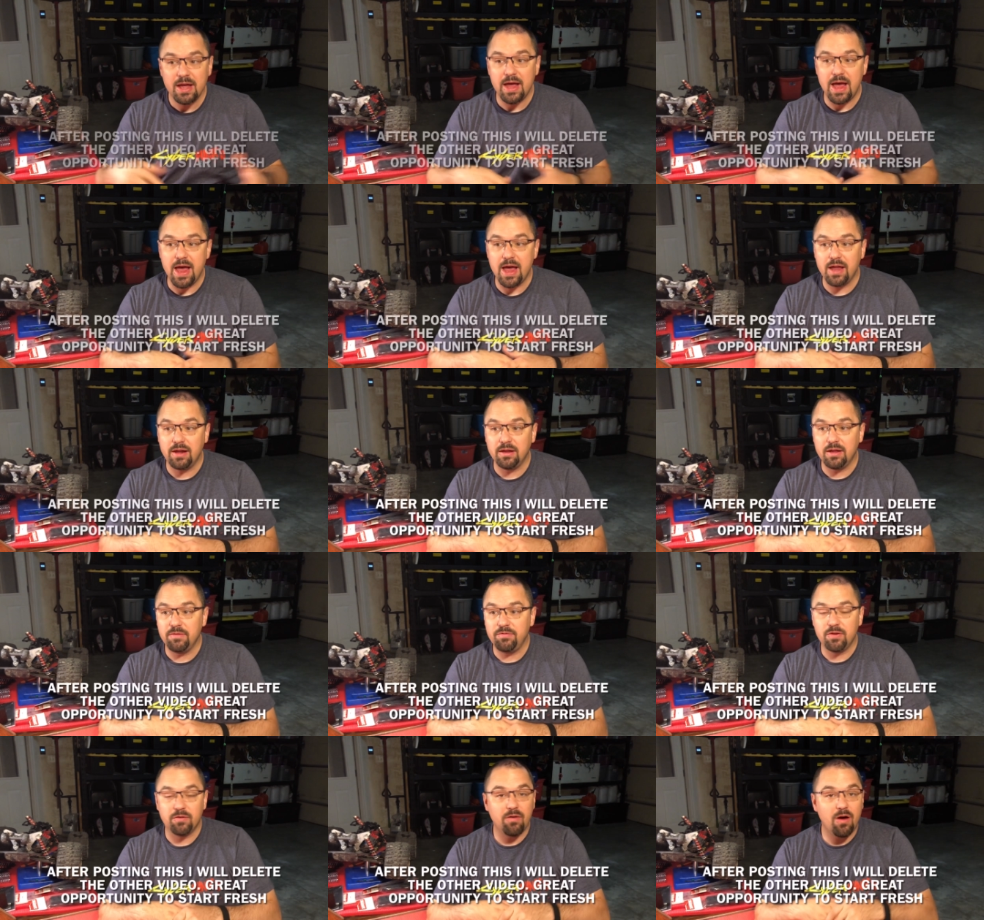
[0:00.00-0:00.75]
And
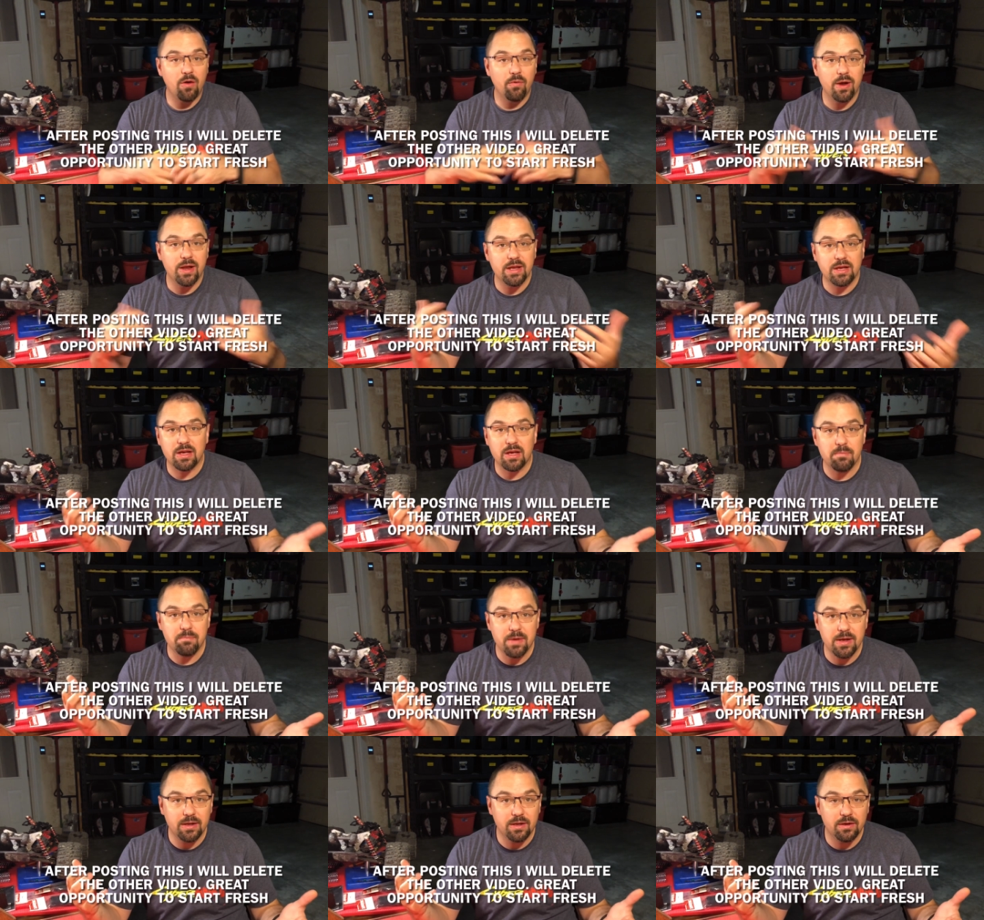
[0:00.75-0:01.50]
if you've already
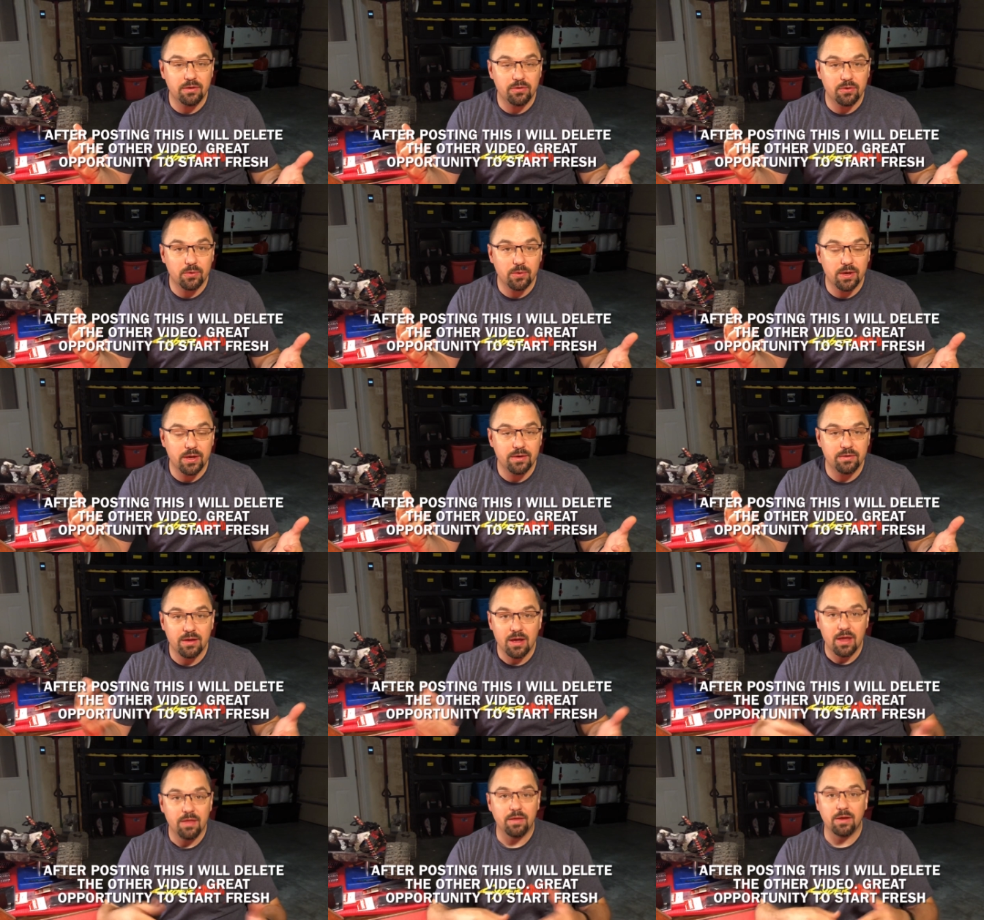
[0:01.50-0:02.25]
committed to it,
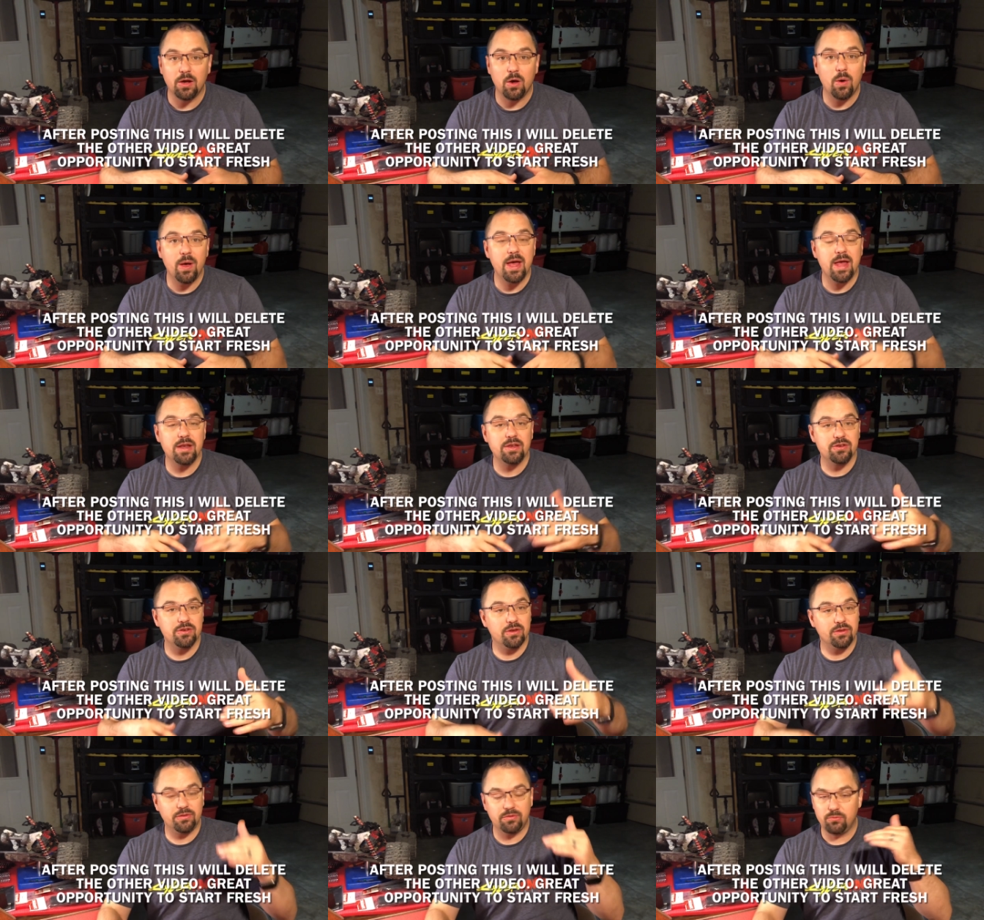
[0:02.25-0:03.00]
then go ahead and
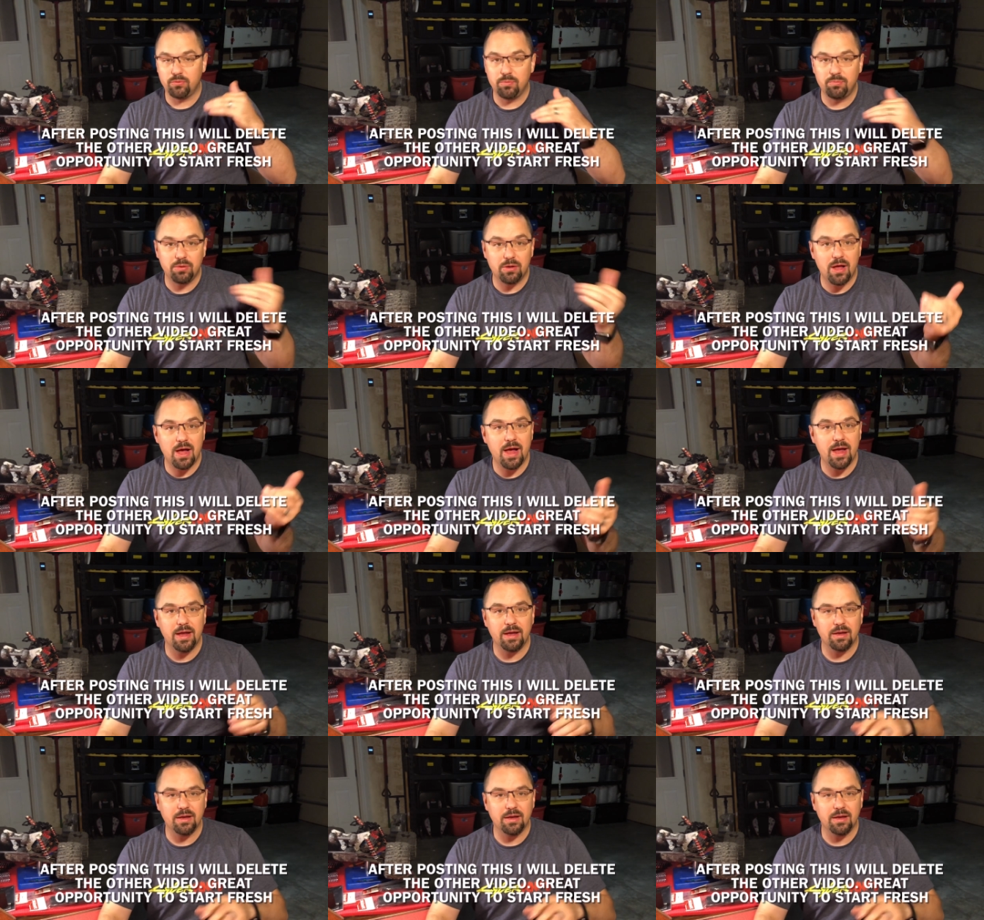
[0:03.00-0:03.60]
just reply.